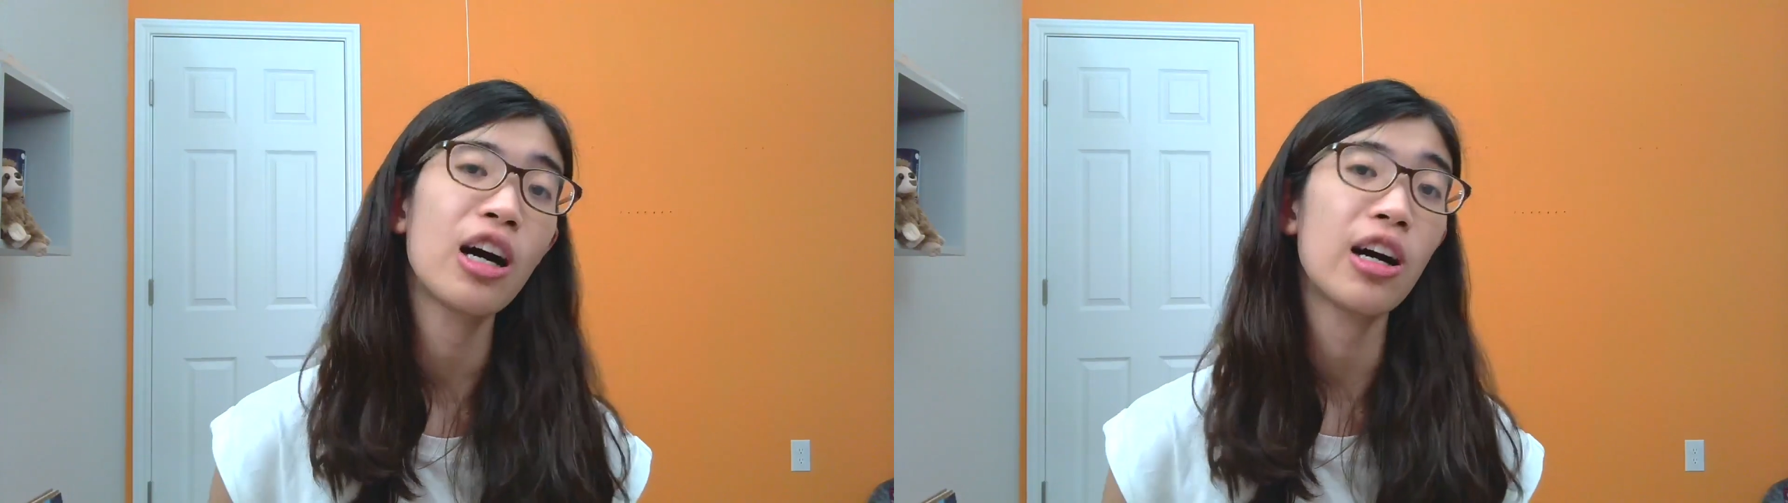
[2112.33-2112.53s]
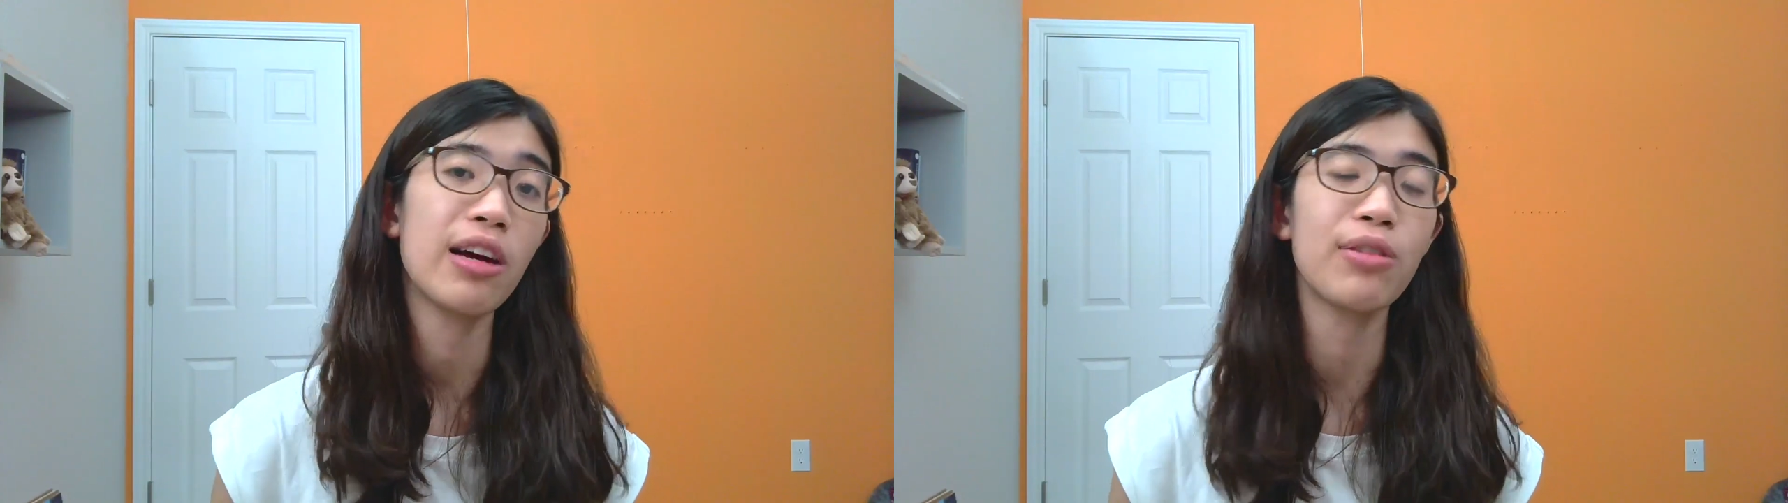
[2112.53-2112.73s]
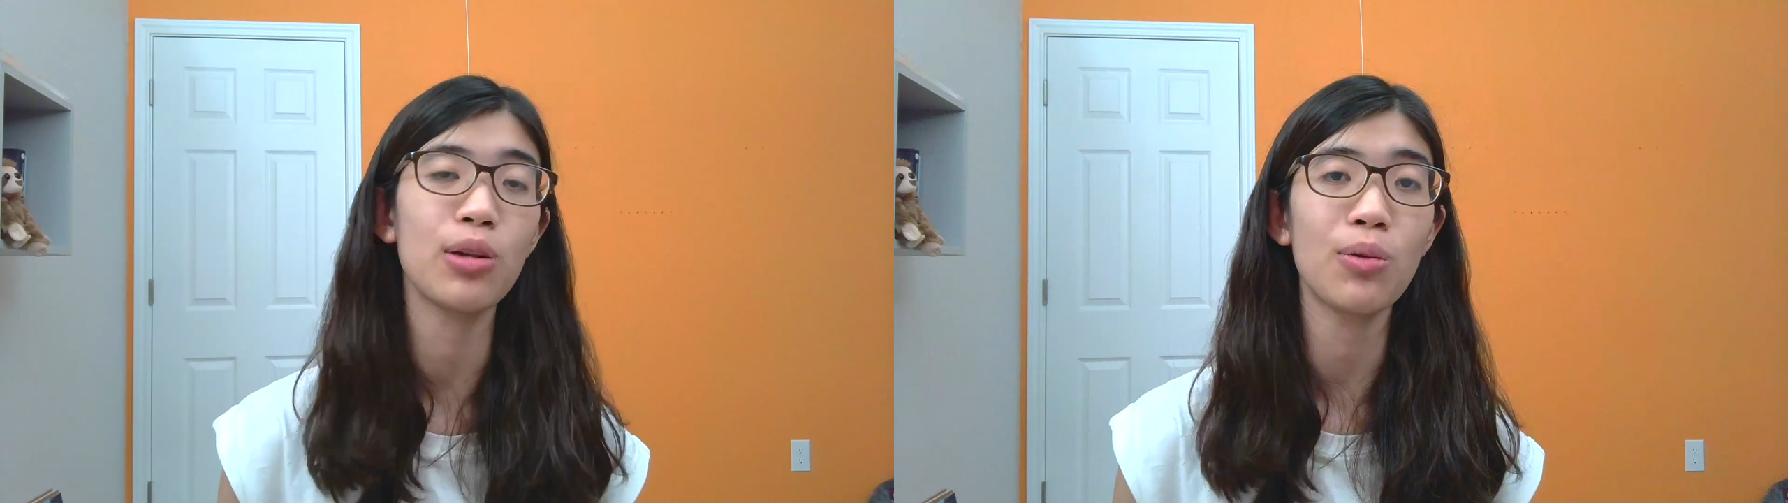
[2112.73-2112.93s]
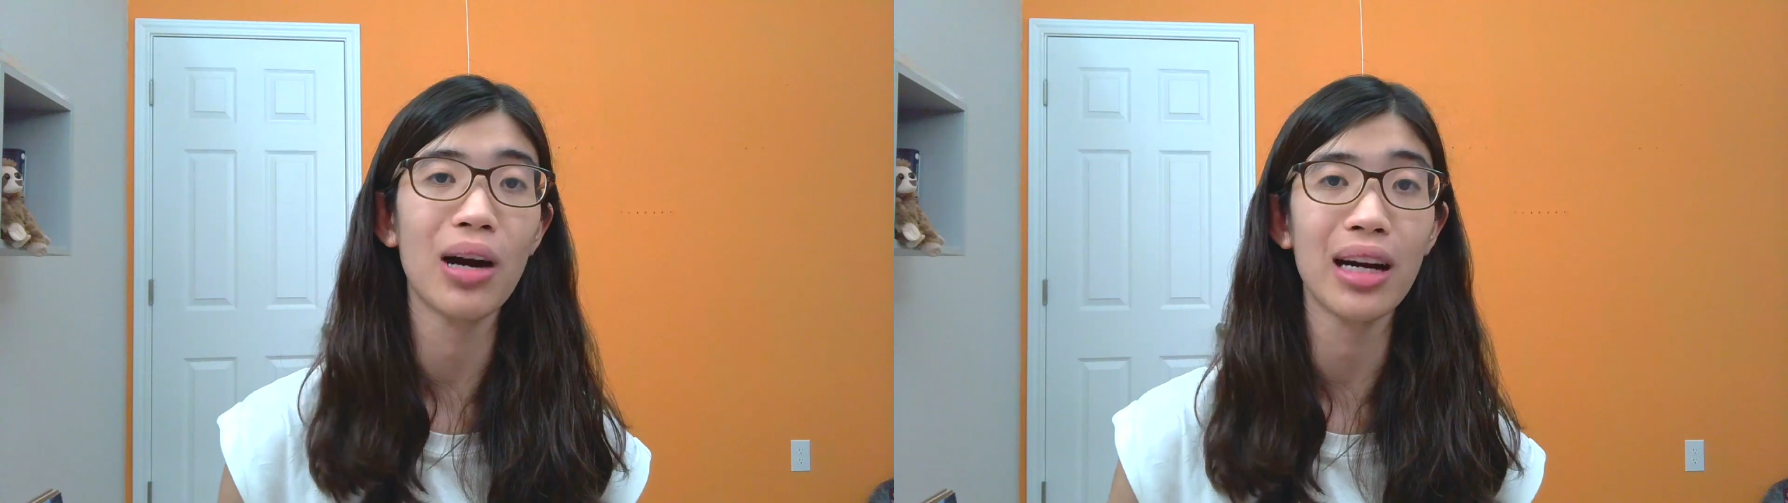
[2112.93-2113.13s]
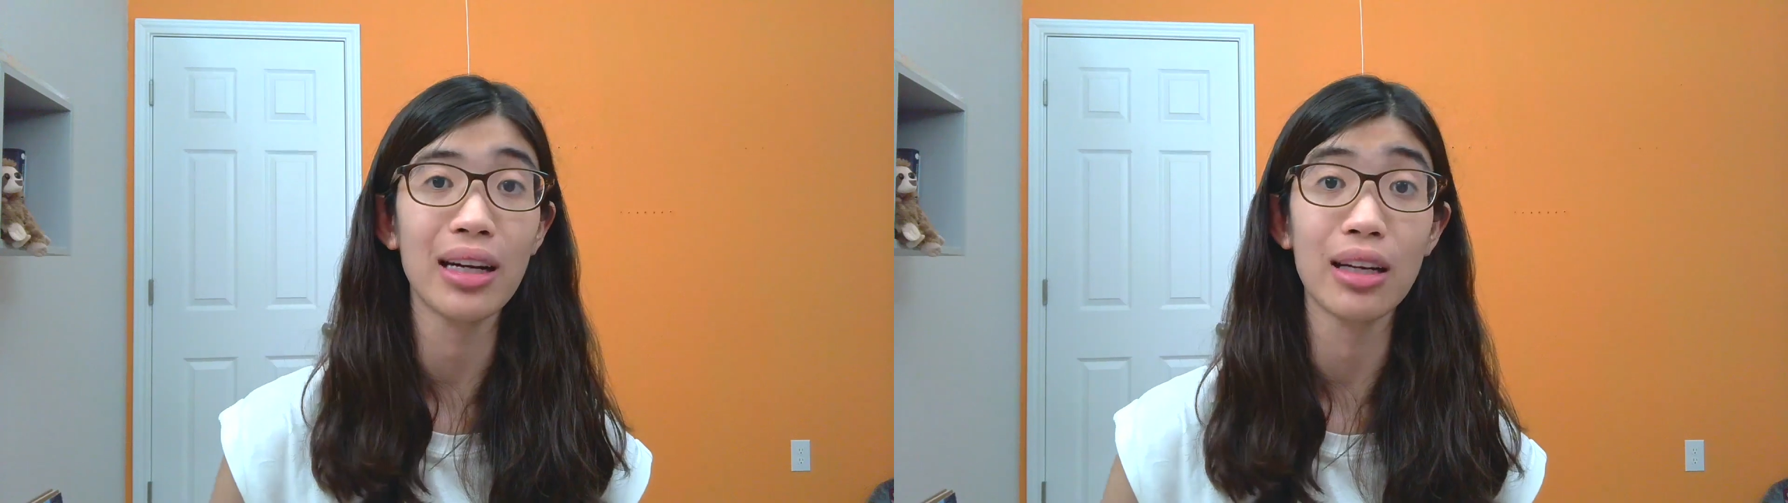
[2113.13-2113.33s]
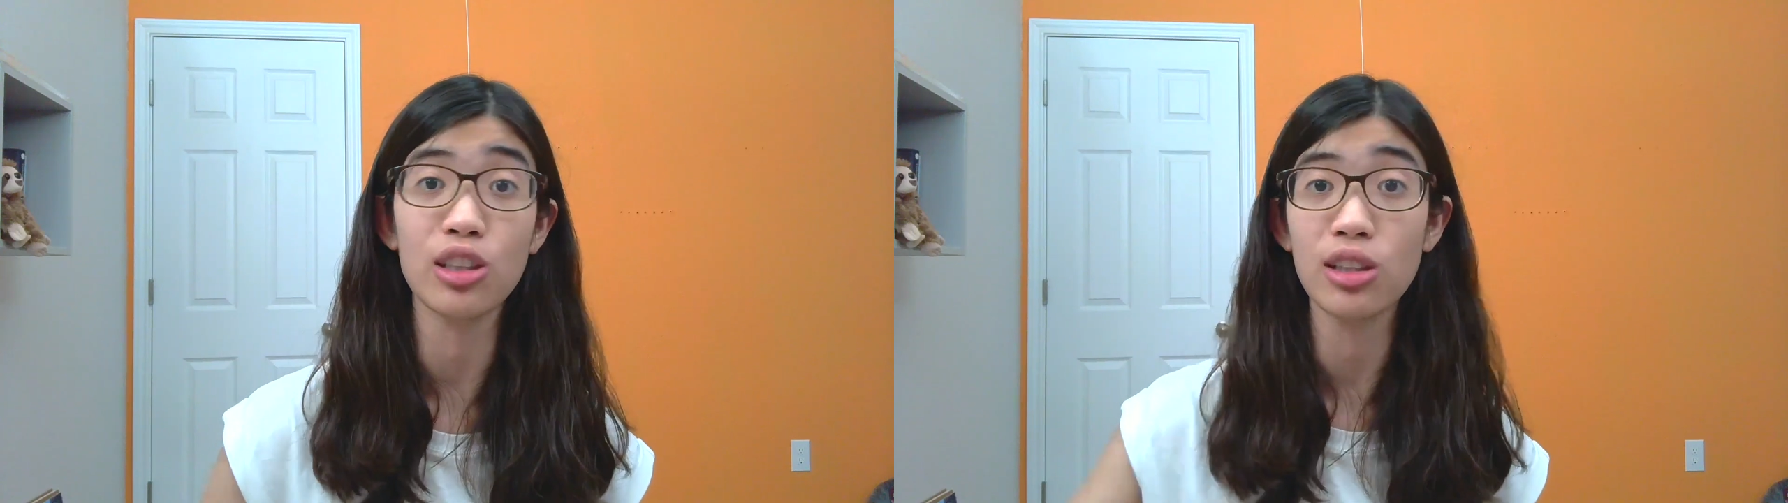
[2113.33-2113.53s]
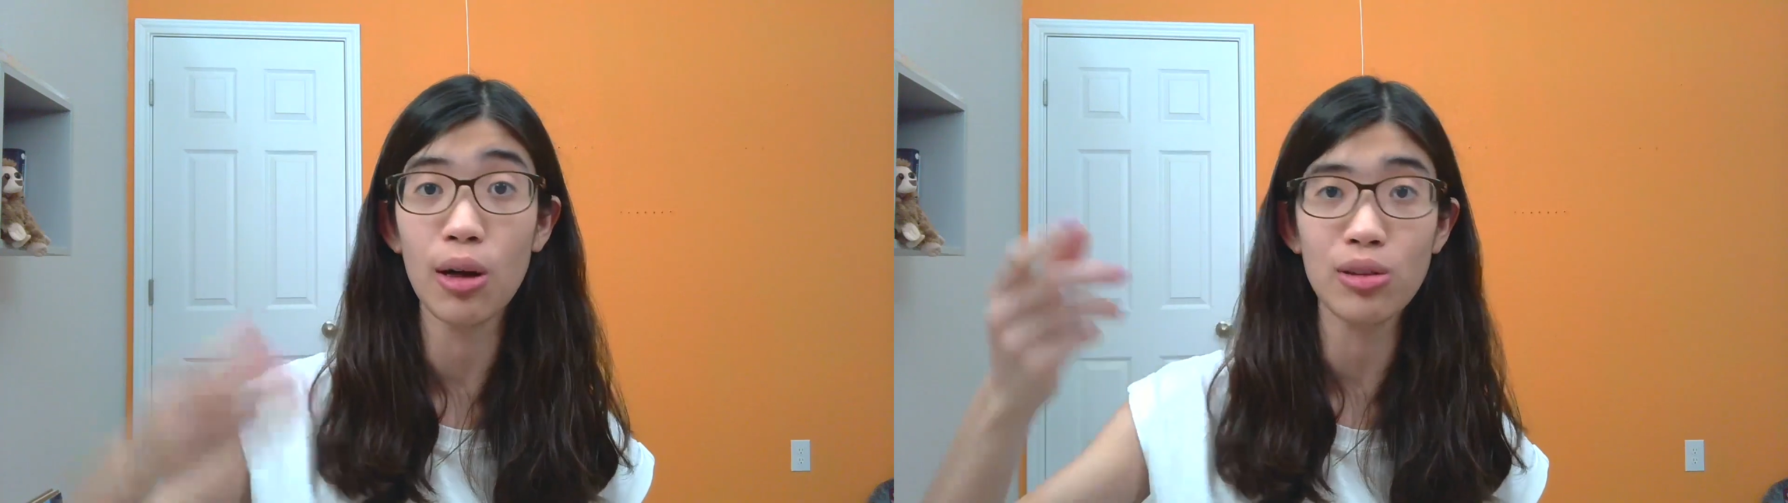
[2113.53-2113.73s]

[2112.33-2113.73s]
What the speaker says: If you want to show